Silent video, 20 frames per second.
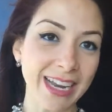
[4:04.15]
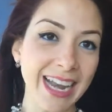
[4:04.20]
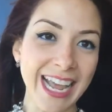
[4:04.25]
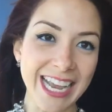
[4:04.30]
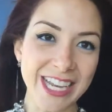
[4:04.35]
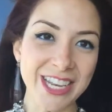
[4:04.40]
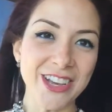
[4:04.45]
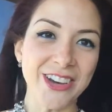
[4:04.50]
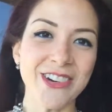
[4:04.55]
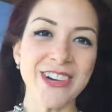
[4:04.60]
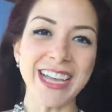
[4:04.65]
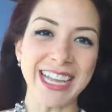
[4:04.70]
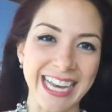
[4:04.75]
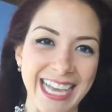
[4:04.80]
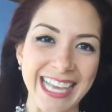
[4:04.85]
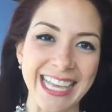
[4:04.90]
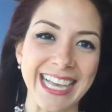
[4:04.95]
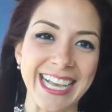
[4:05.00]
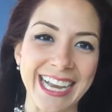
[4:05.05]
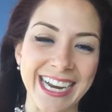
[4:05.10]
And I know and
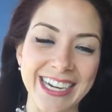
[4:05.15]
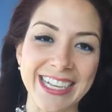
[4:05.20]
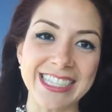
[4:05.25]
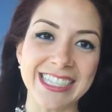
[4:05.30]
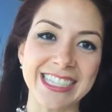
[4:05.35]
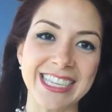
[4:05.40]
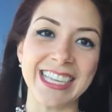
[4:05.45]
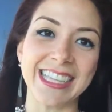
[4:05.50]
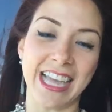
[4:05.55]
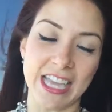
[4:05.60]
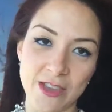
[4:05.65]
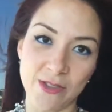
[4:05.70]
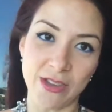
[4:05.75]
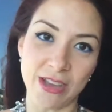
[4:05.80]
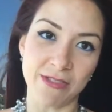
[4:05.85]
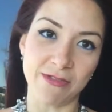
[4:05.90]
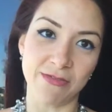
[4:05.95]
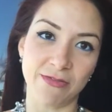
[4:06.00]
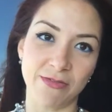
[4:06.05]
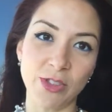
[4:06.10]
I can guarantee that
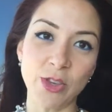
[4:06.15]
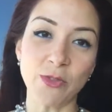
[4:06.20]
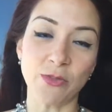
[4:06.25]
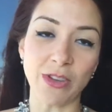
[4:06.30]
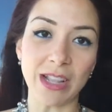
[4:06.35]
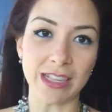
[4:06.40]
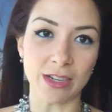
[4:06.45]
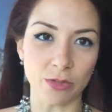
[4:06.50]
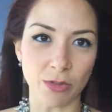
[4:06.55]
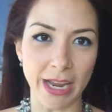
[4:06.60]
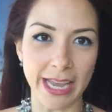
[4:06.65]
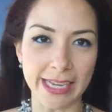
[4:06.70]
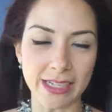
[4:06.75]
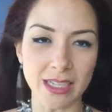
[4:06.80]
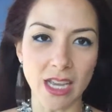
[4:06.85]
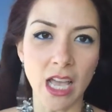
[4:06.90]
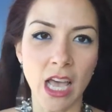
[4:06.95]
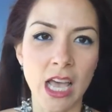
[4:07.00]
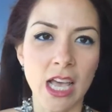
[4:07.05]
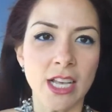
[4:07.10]
you felt
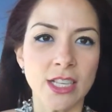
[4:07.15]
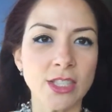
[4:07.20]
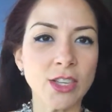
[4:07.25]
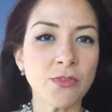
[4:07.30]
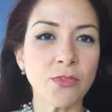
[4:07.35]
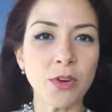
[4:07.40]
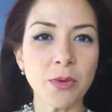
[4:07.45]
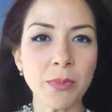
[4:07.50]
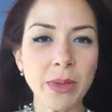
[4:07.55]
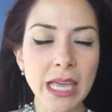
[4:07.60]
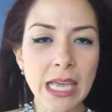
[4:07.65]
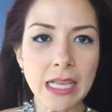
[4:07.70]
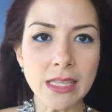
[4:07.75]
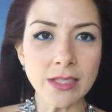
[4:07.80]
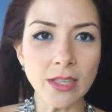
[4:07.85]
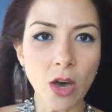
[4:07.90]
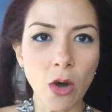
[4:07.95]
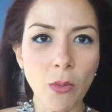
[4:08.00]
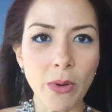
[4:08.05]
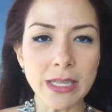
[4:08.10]
great. So for me,
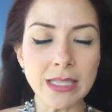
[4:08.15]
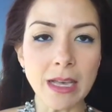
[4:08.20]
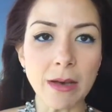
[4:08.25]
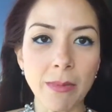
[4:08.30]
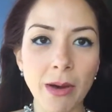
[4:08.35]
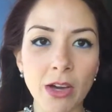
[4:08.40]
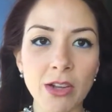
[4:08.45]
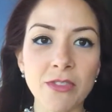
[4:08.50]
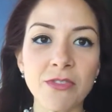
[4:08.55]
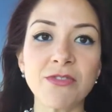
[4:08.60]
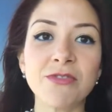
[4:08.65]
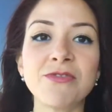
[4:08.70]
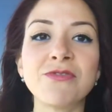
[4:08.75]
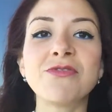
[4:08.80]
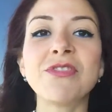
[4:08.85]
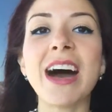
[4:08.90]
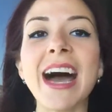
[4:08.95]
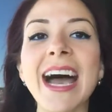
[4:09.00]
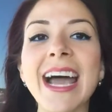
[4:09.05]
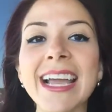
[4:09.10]
it's always about
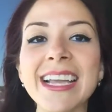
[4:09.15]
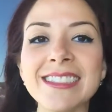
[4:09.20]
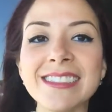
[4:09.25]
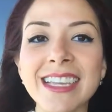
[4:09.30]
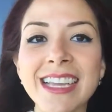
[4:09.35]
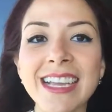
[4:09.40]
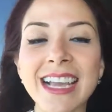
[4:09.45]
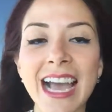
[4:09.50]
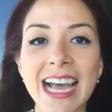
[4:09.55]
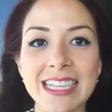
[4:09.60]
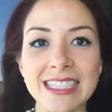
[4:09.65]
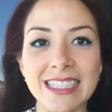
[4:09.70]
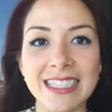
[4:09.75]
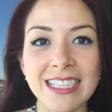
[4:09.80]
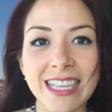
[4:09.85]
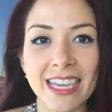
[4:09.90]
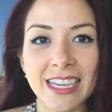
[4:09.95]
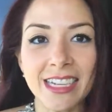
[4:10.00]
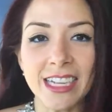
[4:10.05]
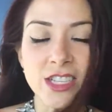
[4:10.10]
finding a
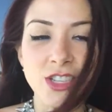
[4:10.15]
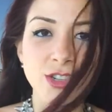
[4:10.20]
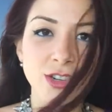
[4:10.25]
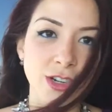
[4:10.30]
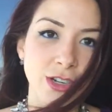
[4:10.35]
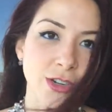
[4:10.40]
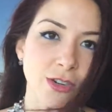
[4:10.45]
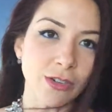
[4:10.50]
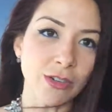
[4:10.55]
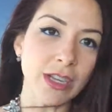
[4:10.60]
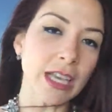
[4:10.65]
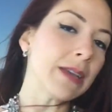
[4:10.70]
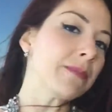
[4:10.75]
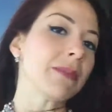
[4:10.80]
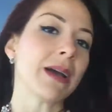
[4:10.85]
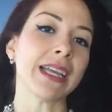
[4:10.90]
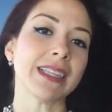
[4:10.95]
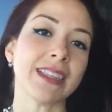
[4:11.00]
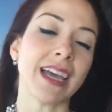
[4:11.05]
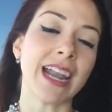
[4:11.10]
signature look, and
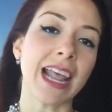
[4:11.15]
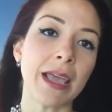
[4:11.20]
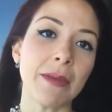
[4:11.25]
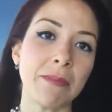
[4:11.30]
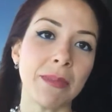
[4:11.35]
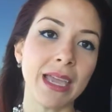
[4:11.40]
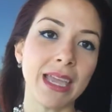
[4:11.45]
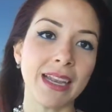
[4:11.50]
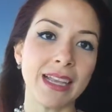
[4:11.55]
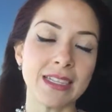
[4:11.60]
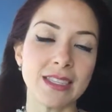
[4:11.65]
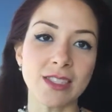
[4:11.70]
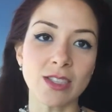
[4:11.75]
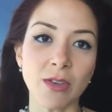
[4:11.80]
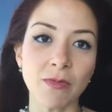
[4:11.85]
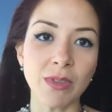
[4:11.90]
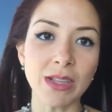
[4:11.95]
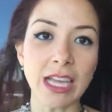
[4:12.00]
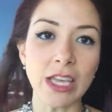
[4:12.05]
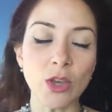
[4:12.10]
by that I mean it's
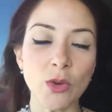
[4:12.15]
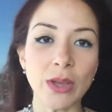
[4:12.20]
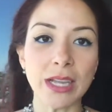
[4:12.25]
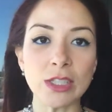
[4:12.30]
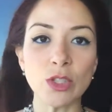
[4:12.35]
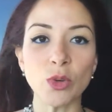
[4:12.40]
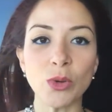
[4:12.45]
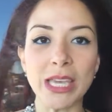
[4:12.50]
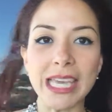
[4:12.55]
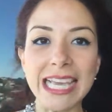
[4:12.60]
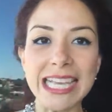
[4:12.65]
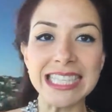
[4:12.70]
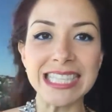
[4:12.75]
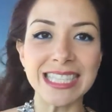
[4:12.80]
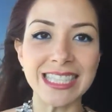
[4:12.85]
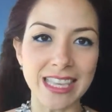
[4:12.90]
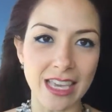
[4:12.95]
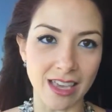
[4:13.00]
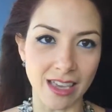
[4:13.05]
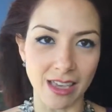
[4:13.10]
something that you can do
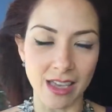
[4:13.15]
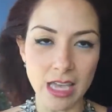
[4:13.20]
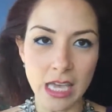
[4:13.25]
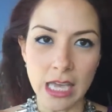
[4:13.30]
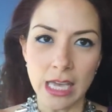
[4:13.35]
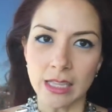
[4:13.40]
easy.